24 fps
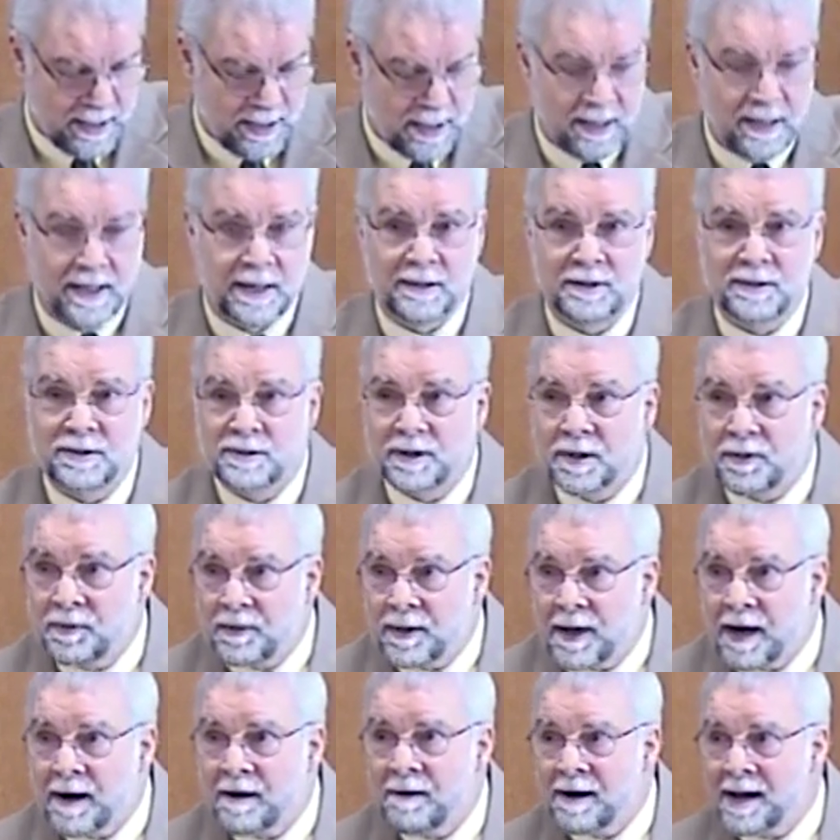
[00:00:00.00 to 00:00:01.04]
There's the
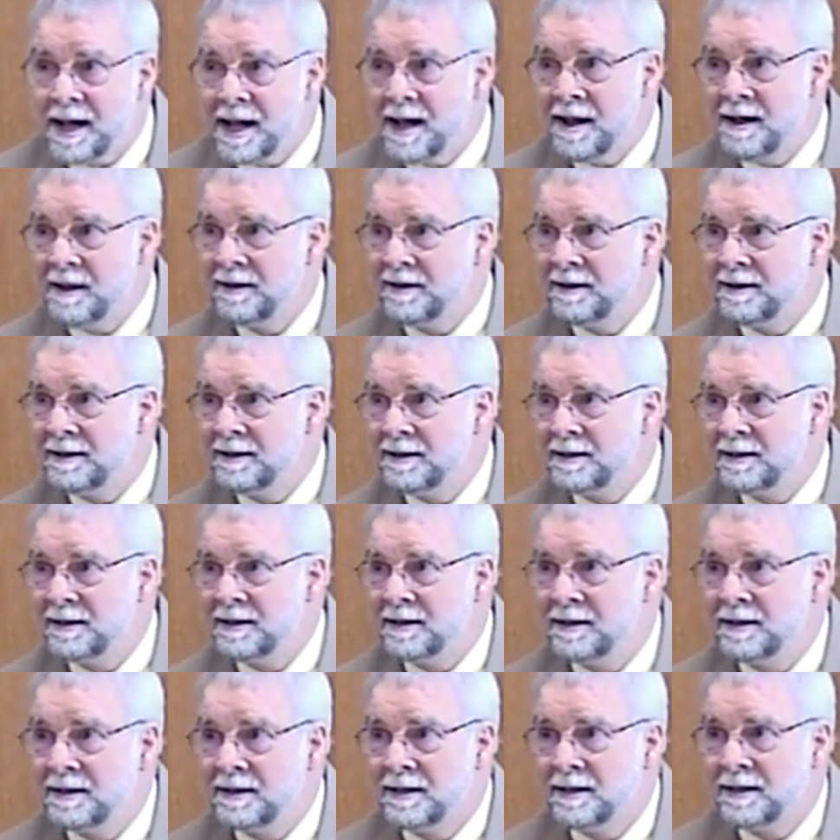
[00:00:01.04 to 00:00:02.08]
theory, and
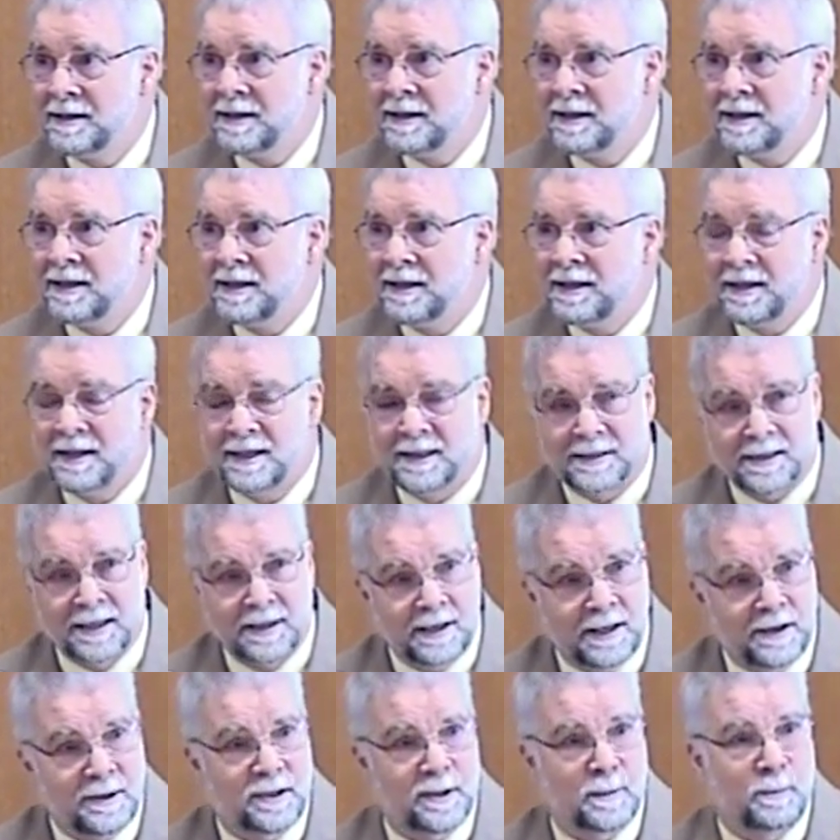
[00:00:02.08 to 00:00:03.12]
then
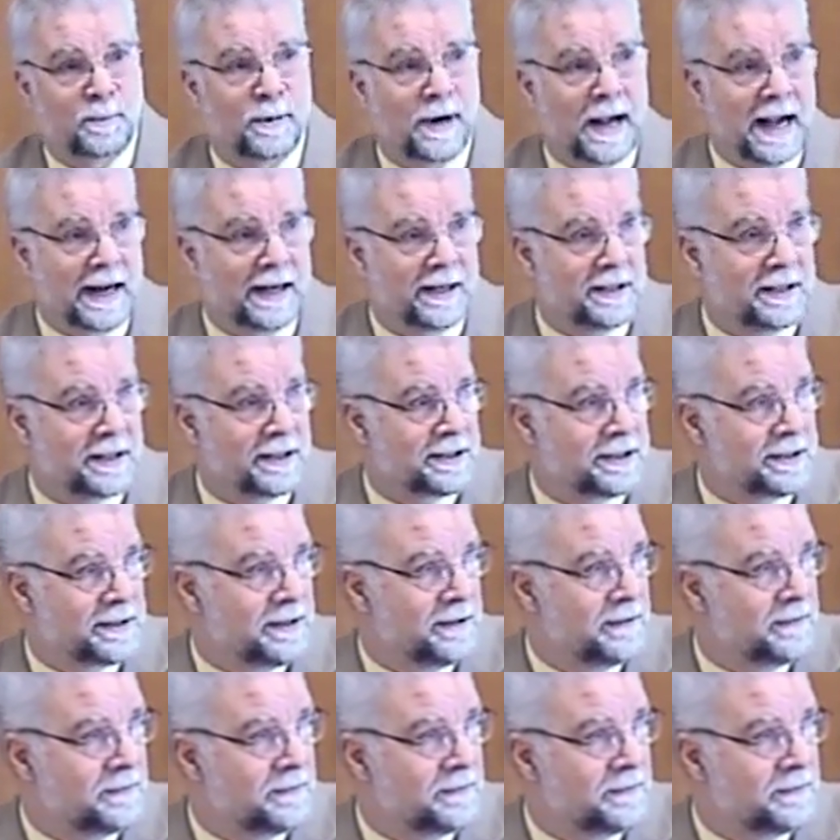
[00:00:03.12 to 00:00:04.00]
there's the practice.